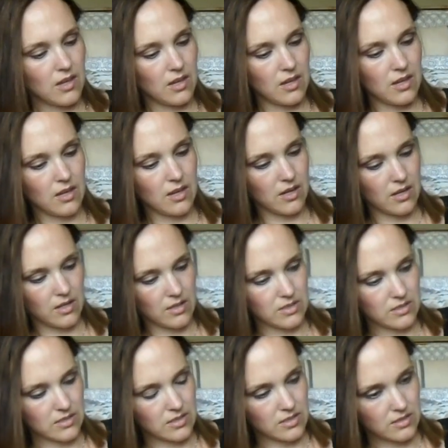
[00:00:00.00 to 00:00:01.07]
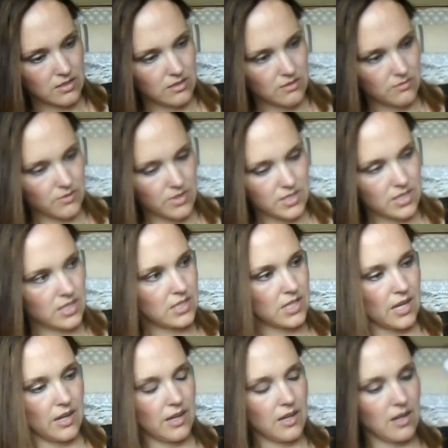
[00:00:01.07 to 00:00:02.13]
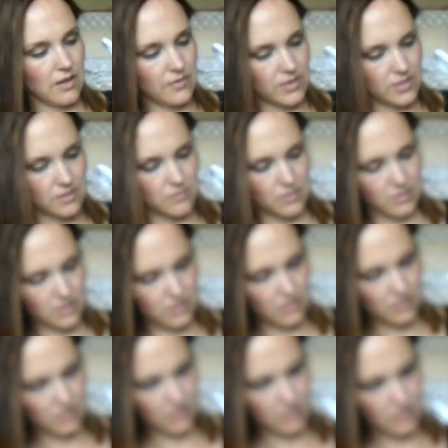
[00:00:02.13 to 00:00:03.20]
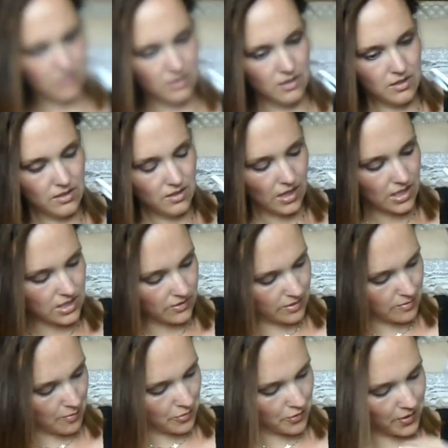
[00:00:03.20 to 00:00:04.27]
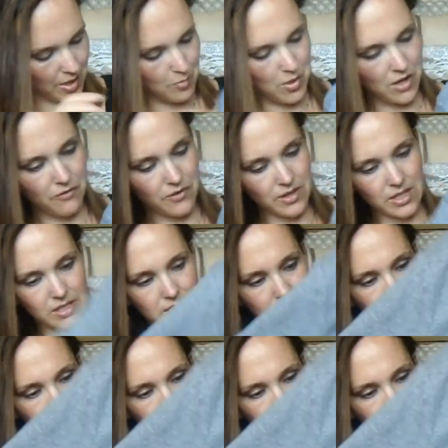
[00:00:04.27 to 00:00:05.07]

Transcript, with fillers: And where's the tag on this one? I don't remember what I paid for this,